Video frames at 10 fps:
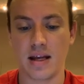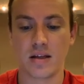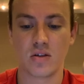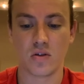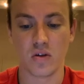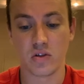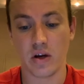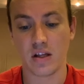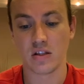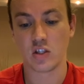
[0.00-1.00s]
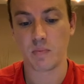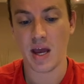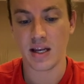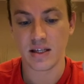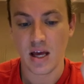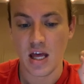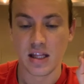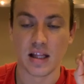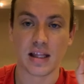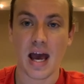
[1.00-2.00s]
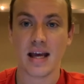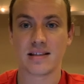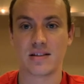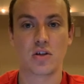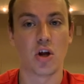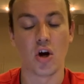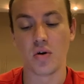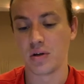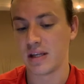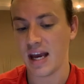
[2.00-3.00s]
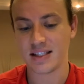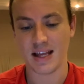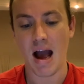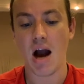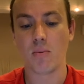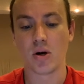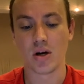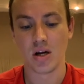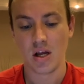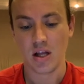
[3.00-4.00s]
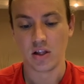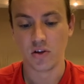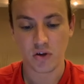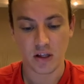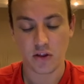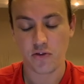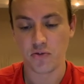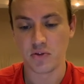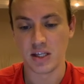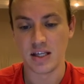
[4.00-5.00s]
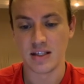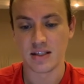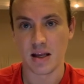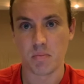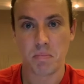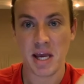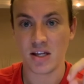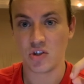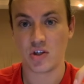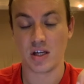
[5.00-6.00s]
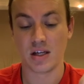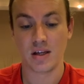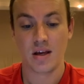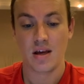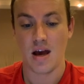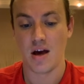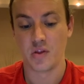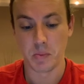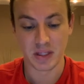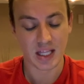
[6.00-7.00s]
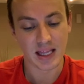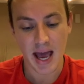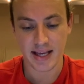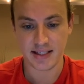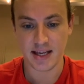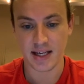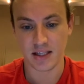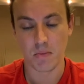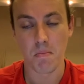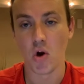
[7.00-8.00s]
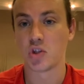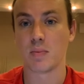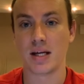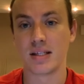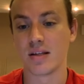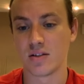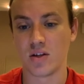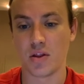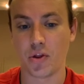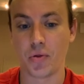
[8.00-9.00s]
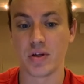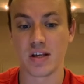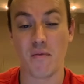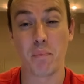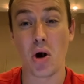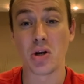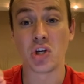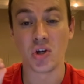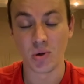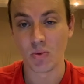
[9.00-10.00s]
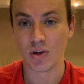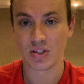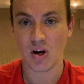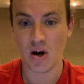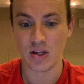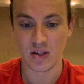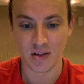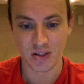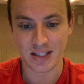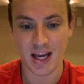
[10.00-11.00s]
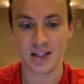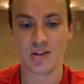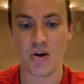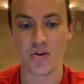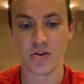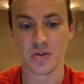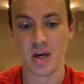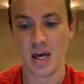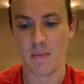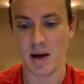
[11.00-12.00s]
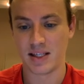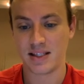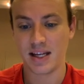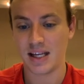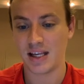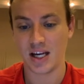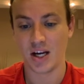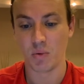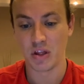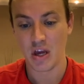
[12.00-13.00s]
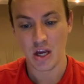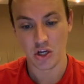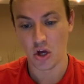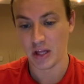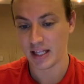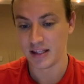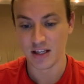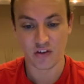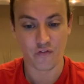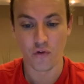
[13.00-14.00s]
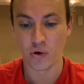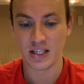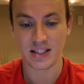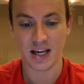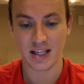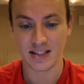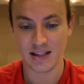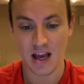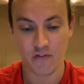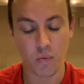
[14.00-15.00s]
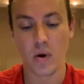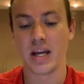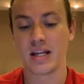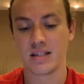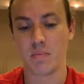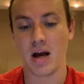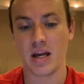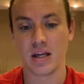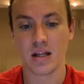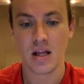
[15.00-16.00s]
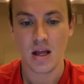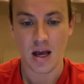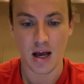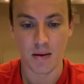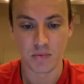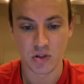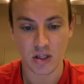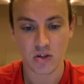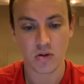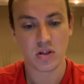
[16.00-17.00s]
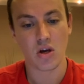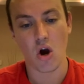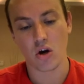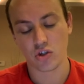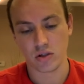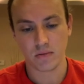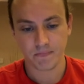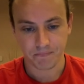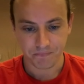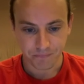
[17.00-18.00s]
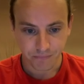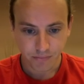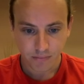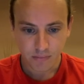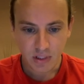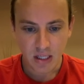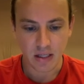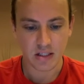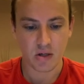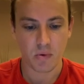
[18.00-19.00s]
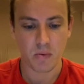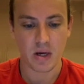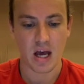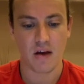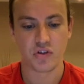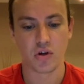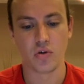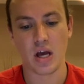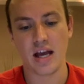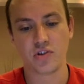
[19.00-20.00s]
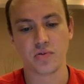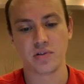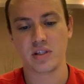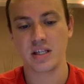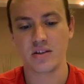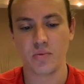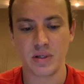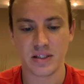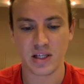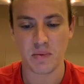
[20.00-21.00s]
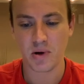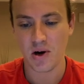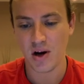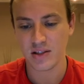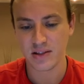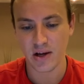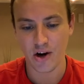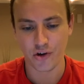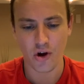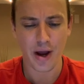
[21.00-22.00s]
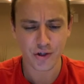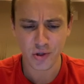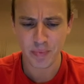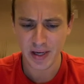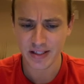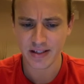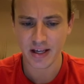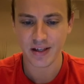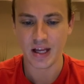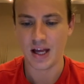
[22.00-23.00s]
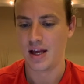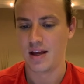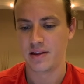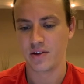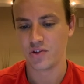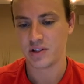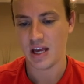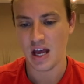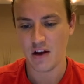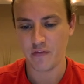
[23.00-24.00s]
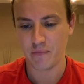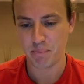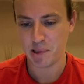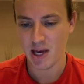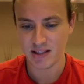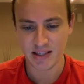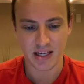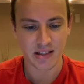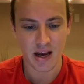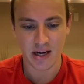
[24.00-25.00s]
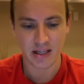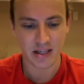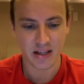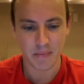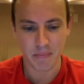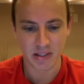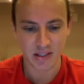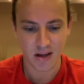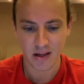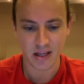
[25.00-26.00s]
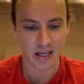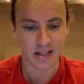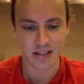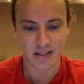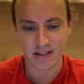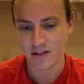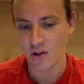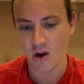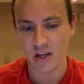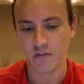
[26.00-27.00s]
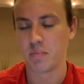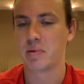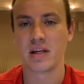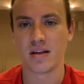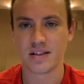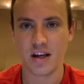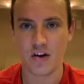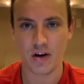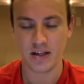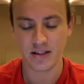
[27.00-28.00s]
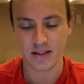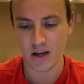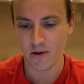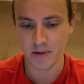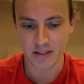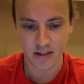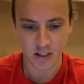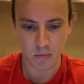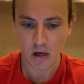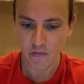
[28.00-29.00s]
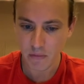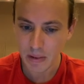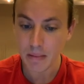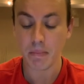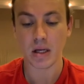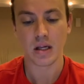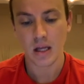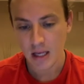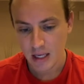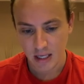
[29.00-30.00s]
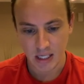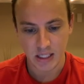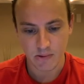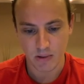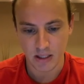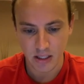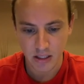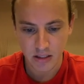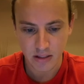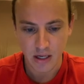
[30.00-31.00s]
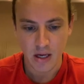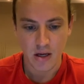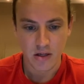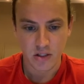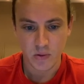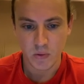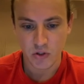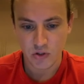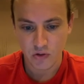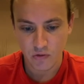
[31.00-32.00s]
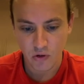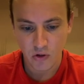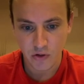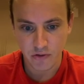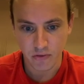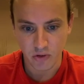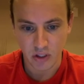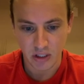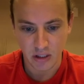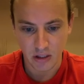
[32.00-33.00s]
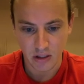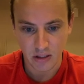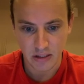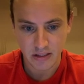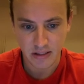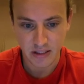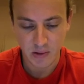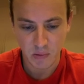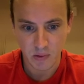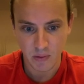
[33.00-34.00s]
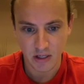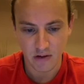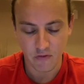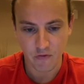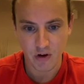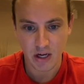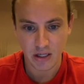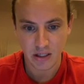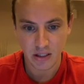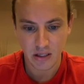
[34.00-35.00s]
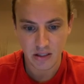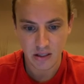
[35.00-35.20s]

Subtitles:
so I can spend the last, you know, next hour looking through these and pinching them at the last second. And most of my deals are done through this. I bought numerous cards under $10 by sitting here with, you know, like this, 40 seconds left waiting to buy it. So let's go to the auction. And so we have, so as you'll see, there'll be some cards that are not actually PSA. They'll just have PSA 9 in it, miscut, and it's not even PSA graded. That always ticks me off a bit, but it is what it is. So we'll scroll through here and see what we can find.